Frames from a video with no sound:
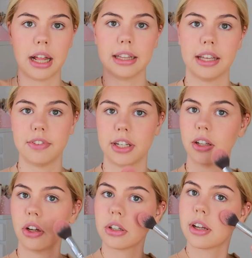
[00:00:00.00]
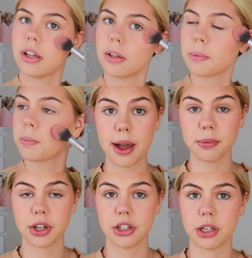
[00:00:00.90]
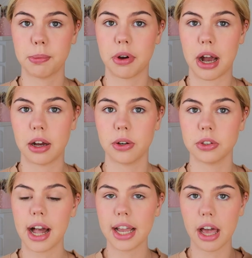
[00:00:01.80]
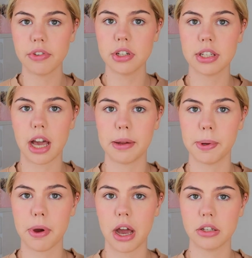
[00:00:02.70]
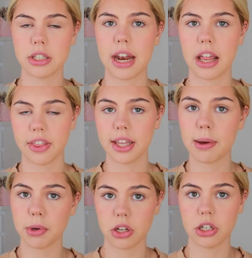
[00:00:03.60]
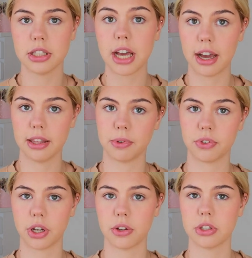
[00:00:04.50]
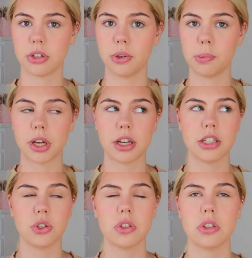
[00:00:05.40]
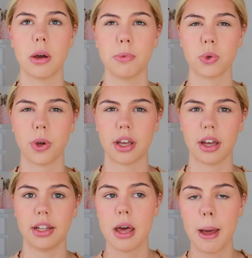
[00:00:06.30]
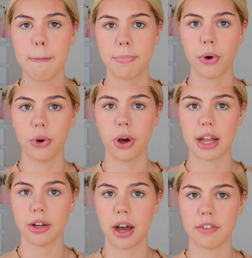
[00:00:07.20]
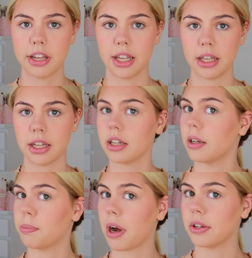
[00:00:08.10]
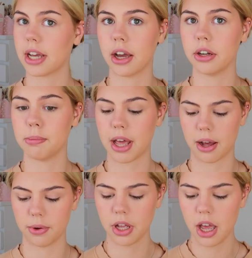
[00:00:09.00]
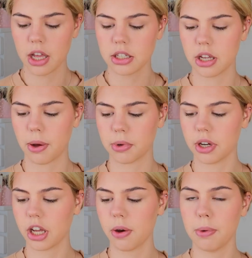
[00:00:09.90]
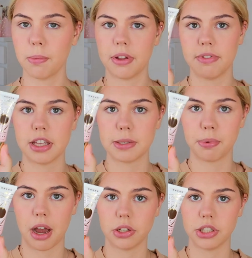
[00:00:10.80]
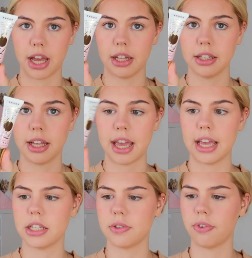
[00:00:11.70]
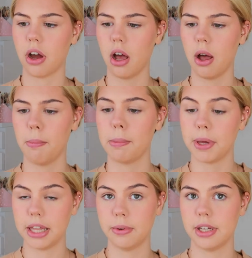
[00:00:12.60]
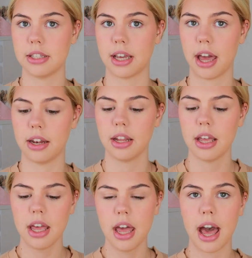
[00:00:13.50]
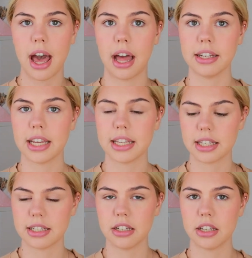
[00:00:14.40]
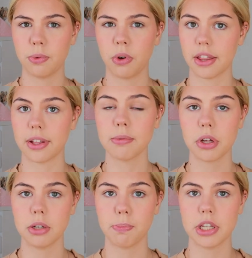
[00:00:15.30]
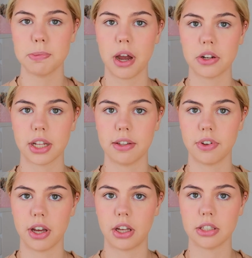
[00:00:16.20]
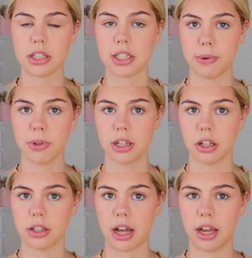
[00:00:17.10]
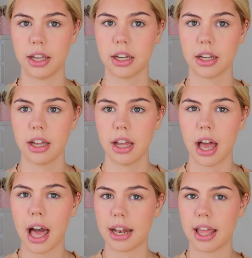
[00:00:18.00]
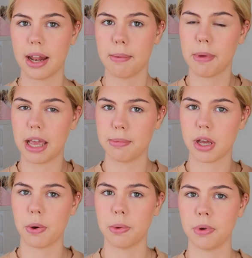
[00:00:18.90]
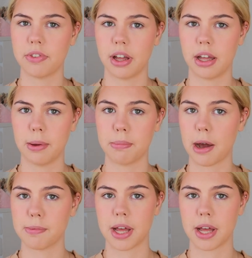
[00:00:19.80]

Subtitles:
lifted look. Now I'm going to do brows. I haven't dyed my brows and I think I'm going to dye them before I go to school because it's just so much quicker, but I don't have any brow dye on them now. So I'm going to go in with this brow gel. It's from P. Louise again and it's a tinted one. I think I'm going to put this brow gel in first, see what they look like, and then maybe go in with a brow